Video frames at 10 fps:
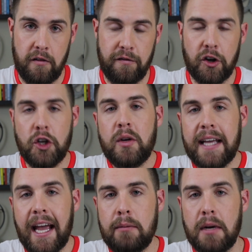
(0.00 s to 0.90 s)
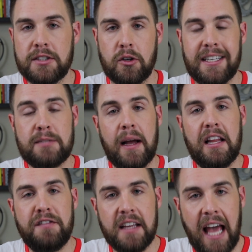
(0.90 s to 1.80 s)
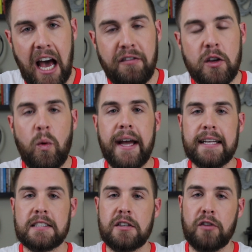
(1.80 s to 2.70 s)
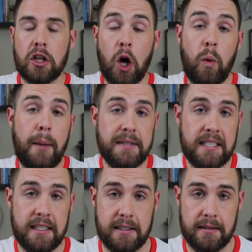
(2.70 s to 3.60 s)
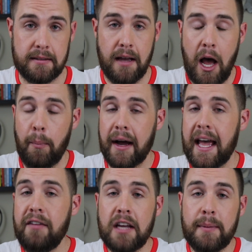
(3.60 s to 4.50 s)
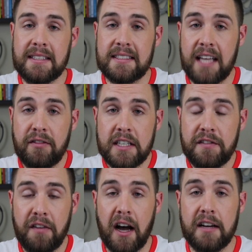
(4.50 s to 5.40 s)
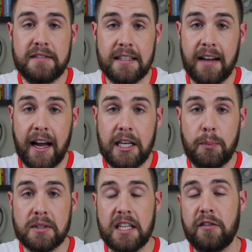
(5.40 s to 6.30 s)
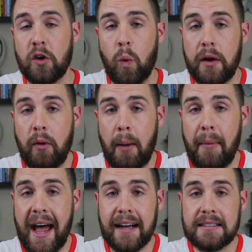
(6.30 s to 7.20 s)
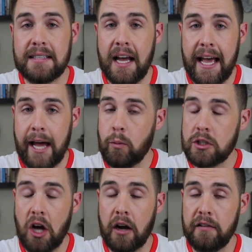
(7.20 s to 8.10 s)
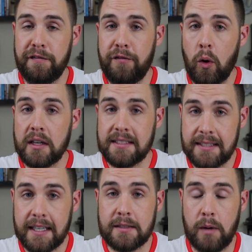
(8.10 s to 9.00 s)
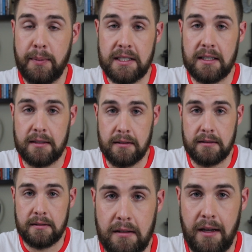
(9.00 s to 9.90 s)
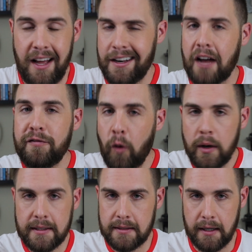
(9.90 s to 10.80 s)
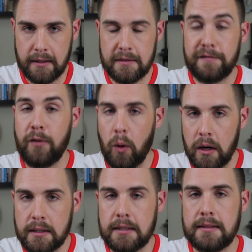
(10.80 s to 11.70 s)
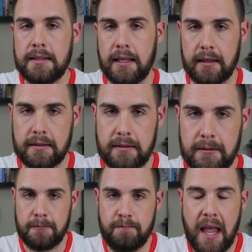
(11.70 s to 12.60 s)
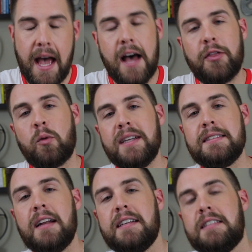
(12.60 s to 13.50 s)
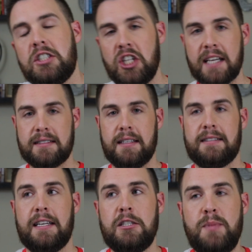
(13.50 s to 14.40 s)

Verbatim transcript: for you to gain muscle is by lifting heavy weights for low repetitions. By heavy, I mean 75 to 90% of your 1 rep max, and we're talking 4 to 6 repetitions. Not 46, 4 to 6. The reason I suggest this is